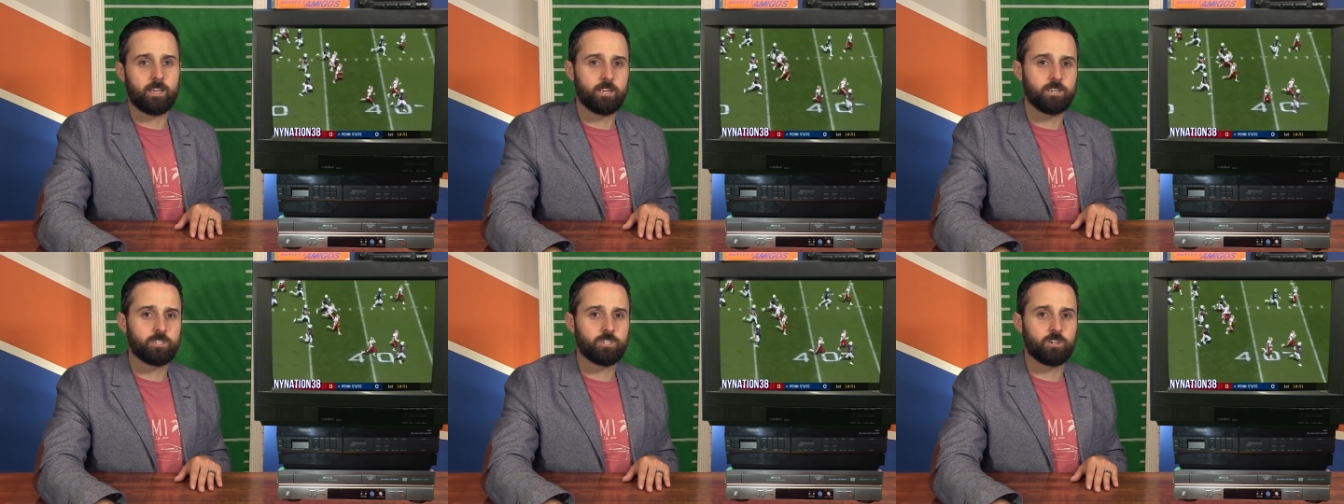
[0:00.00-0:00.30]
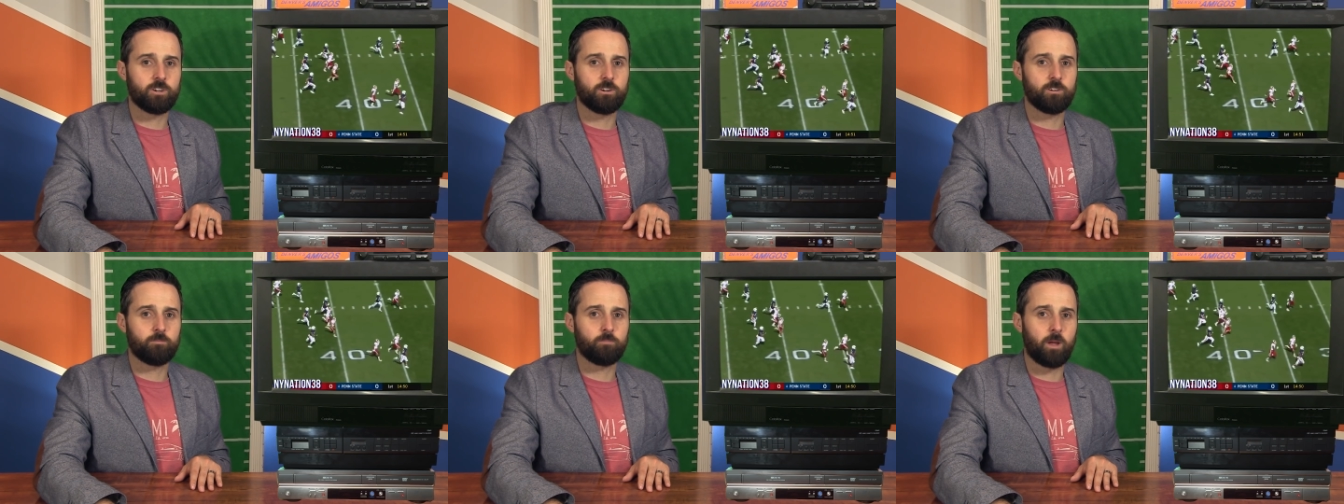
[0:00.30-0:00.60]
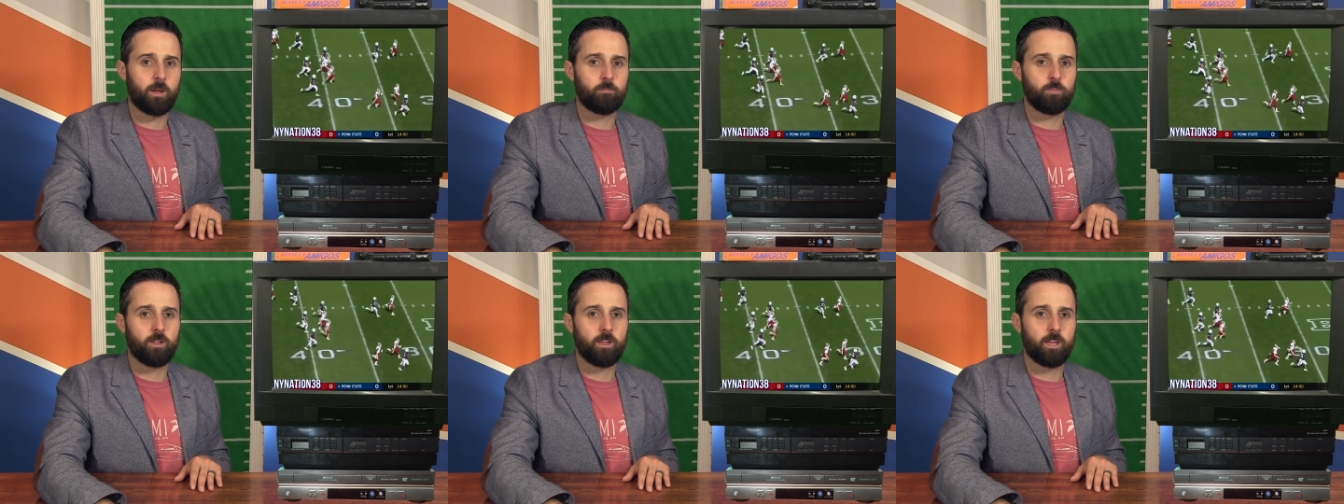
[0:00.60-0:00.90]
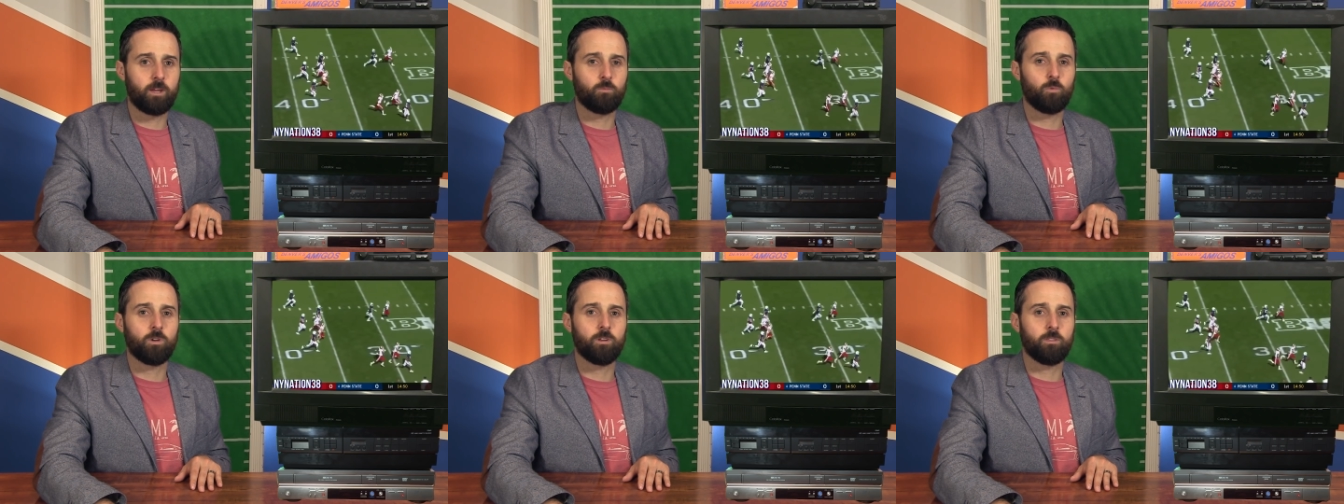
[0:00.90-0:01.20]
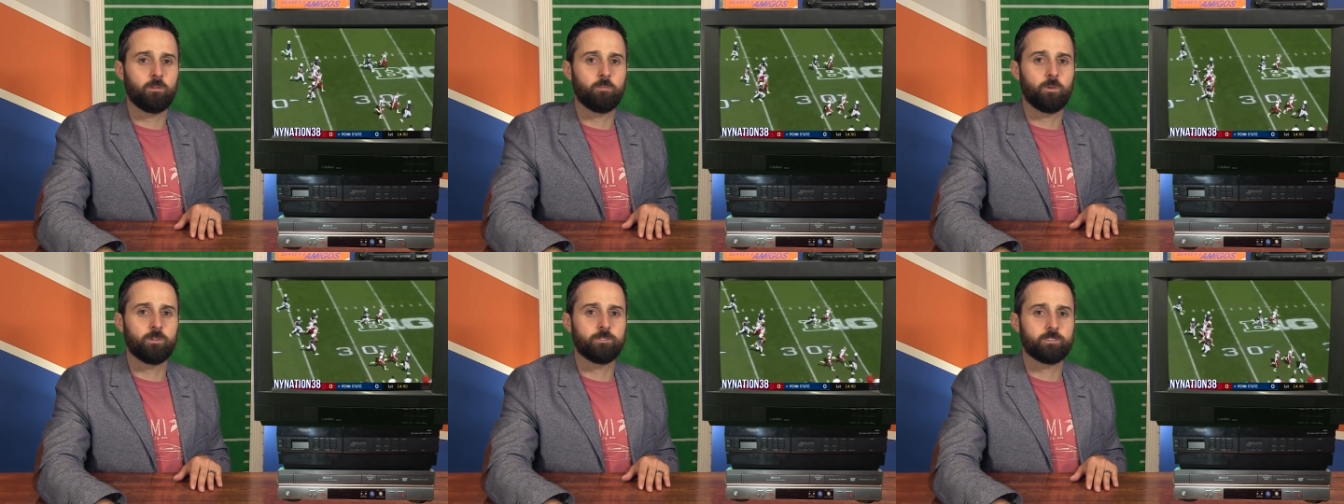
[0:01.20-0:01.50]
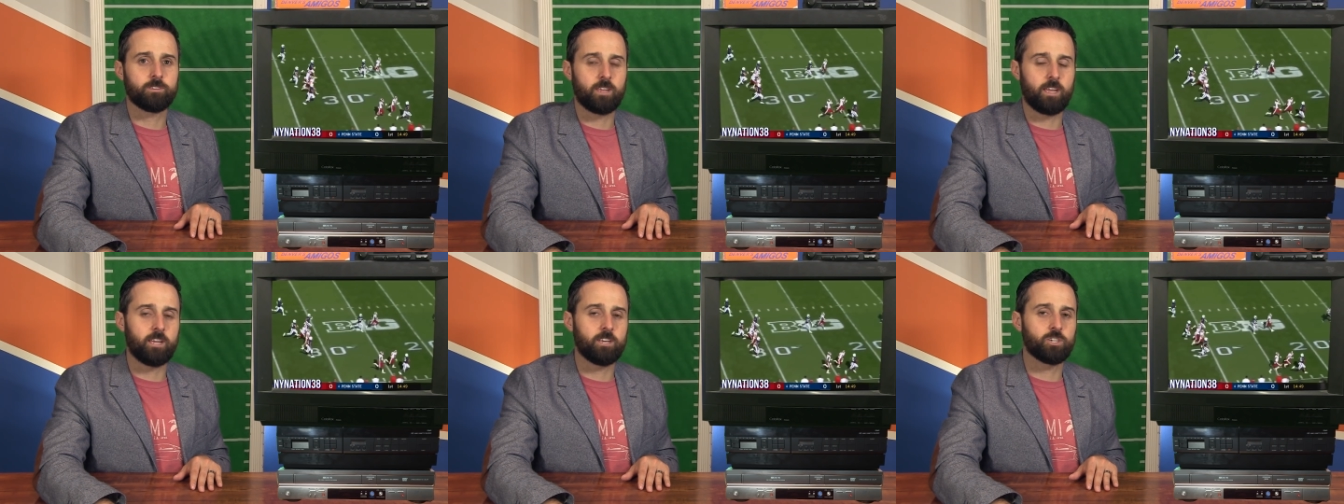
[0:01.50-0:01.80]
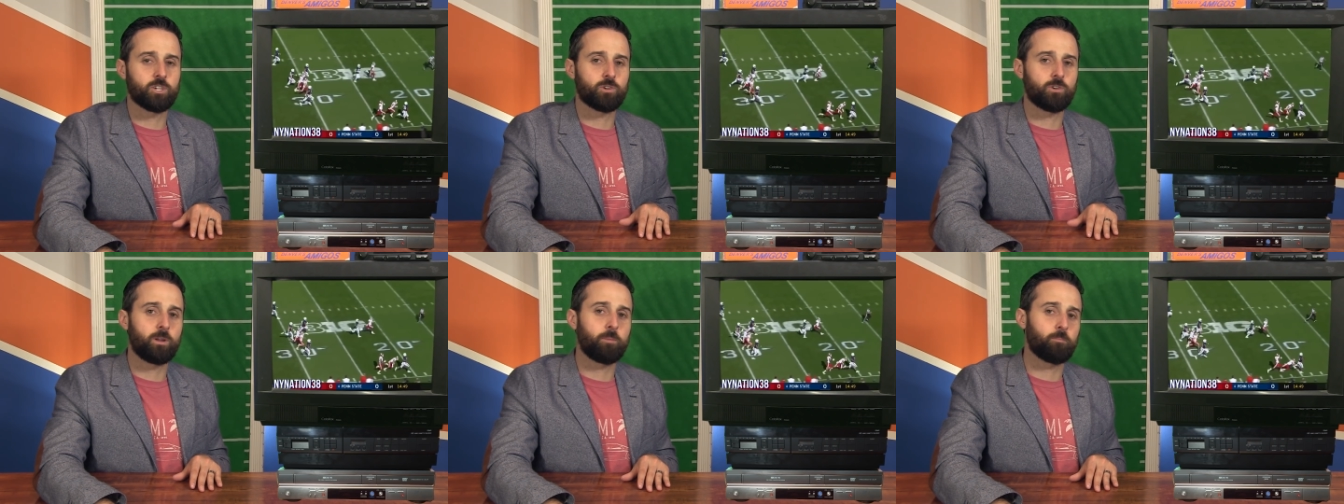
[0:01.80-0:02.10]
injured by playing one of the most
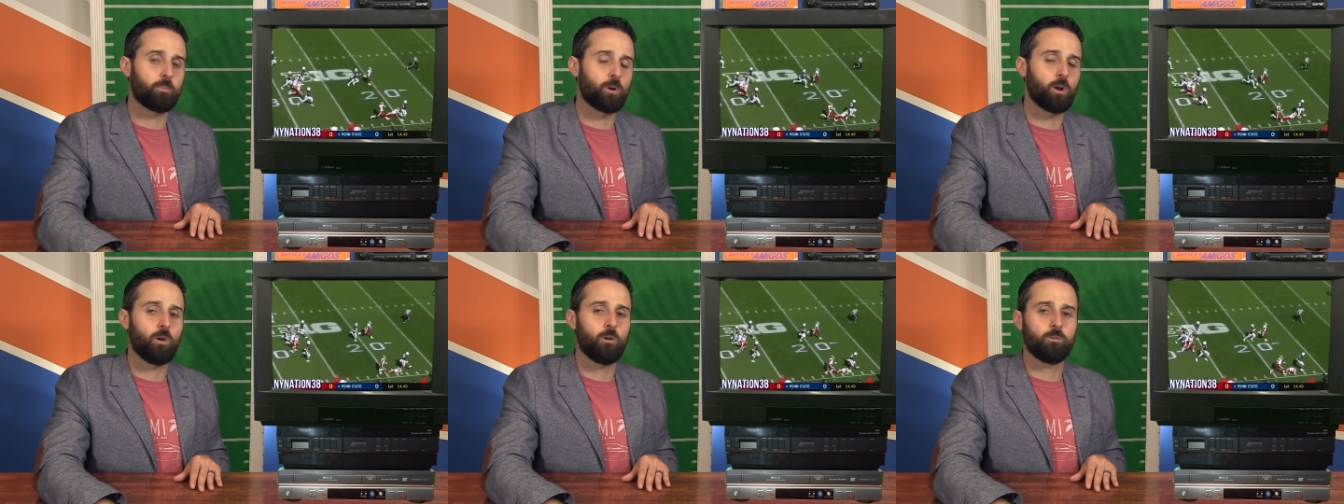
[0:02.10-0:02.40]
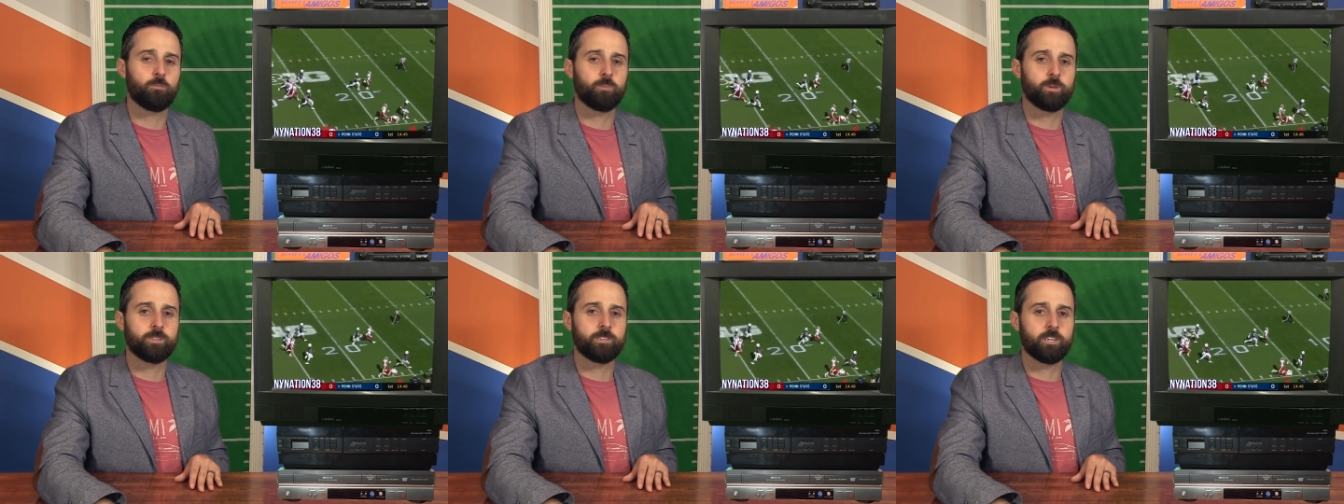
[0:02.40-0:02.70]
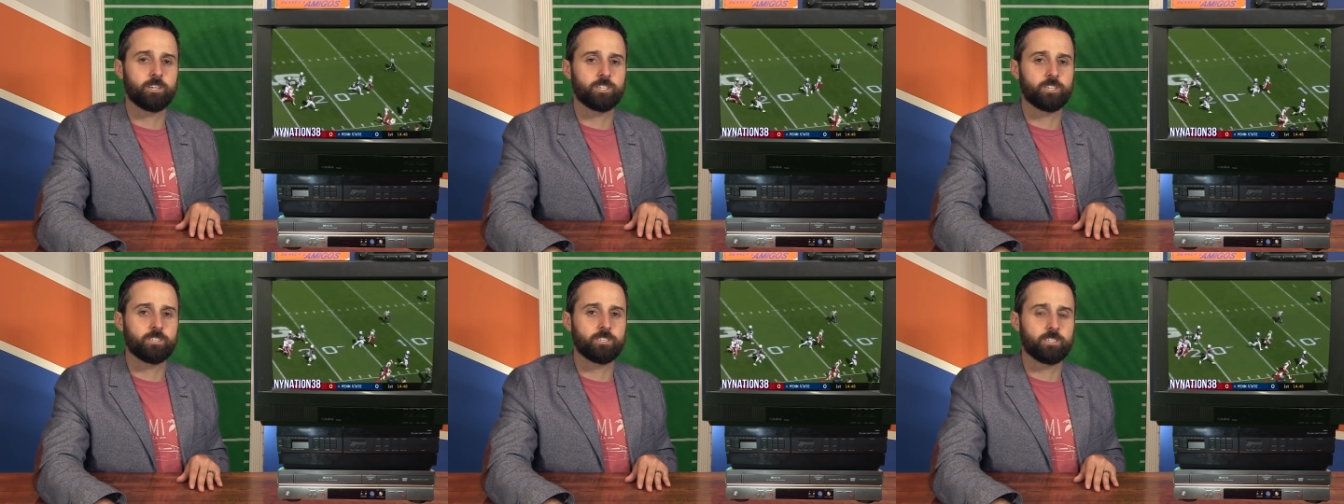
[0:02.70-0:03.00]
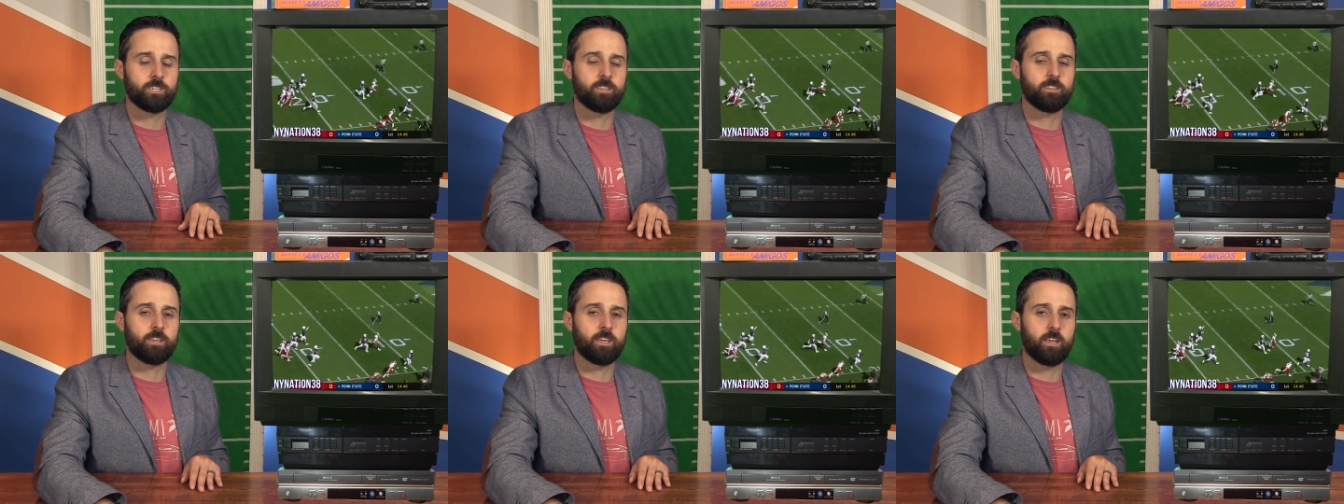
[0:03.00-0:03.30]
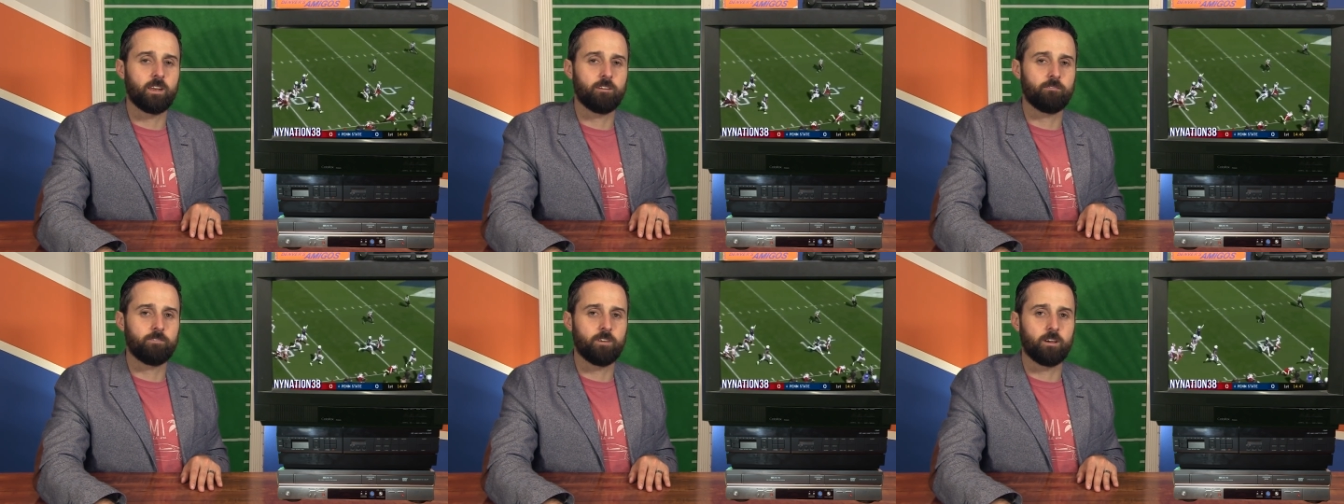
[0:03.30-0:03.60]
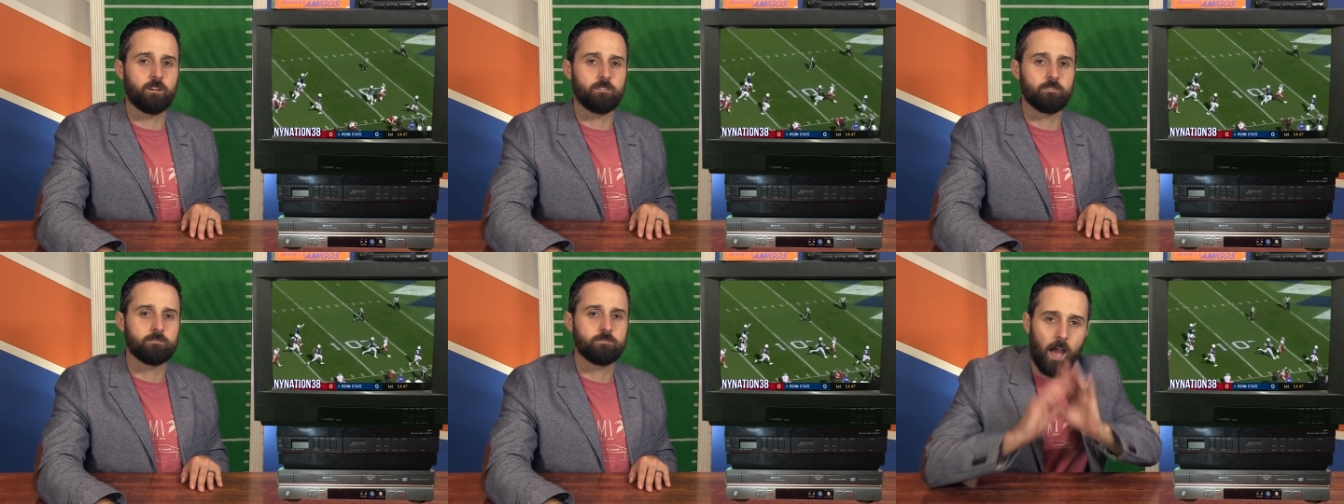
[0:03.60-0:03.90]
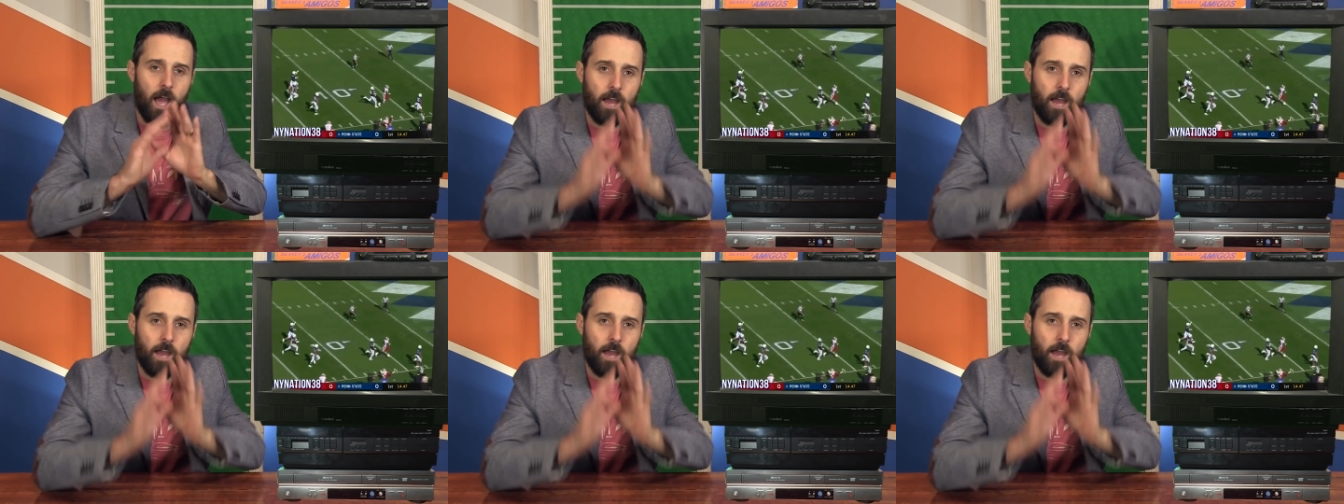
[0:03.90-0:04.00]
injury-prone positions in the NFL.